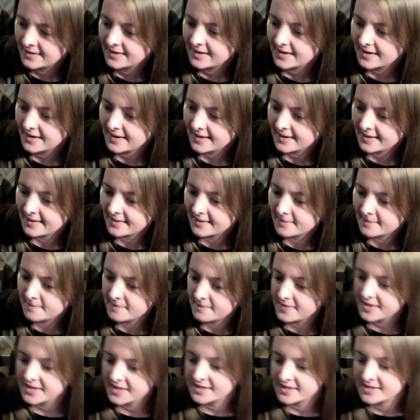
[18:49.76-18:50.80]

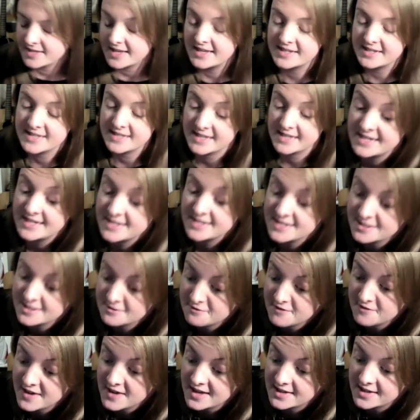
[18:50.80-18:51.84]
is an
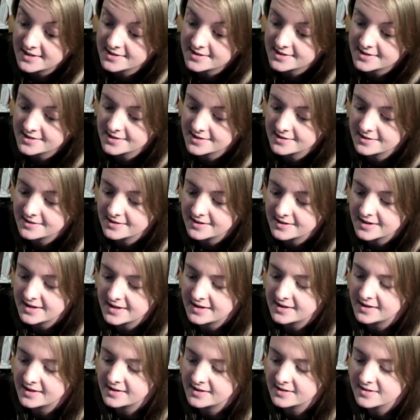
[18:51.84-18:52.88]
interface.
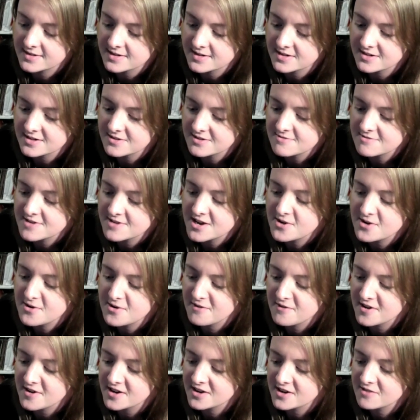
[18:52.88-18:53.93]
And I don't know
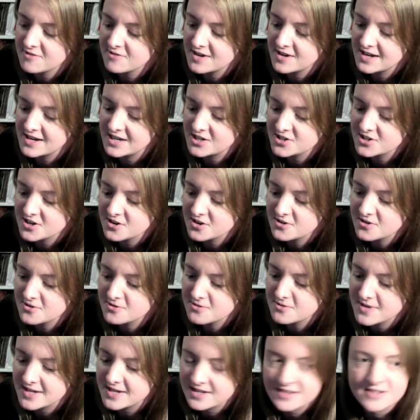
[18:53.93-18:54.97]
if I can really
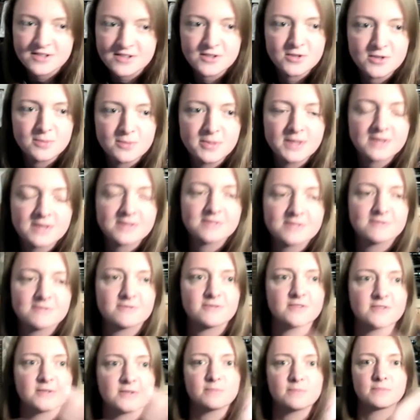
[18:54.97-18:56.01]
show it to you because
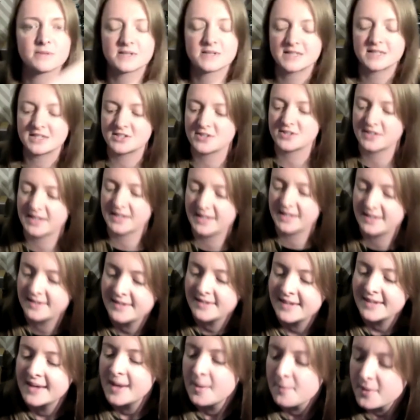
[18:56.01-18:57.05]
of the position here,
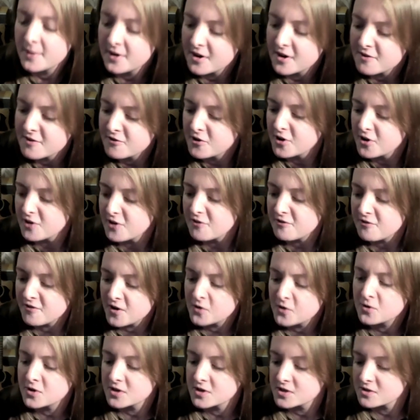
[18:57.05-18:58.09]
but I've got a
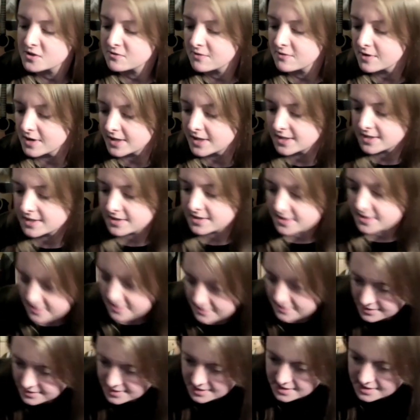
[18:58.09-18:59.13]
Focusrite
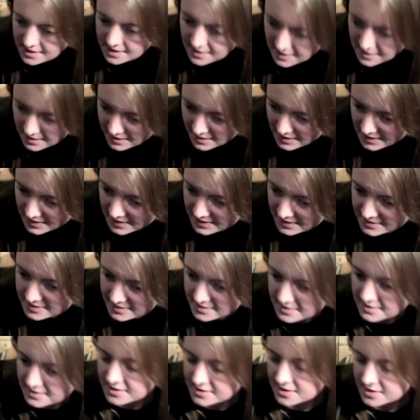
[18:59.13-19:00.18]

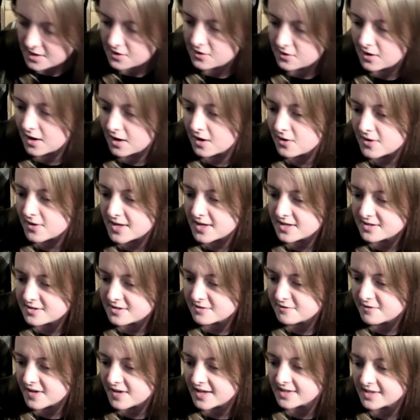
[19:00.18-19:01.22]
Scarlett Solo
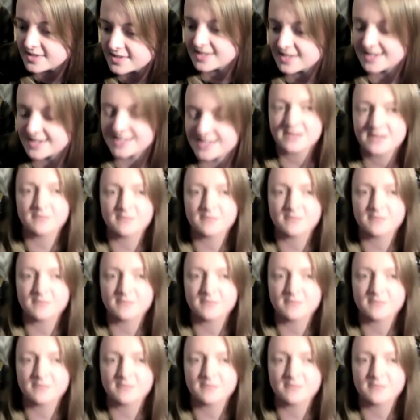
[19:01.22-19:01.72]
interface, and it's a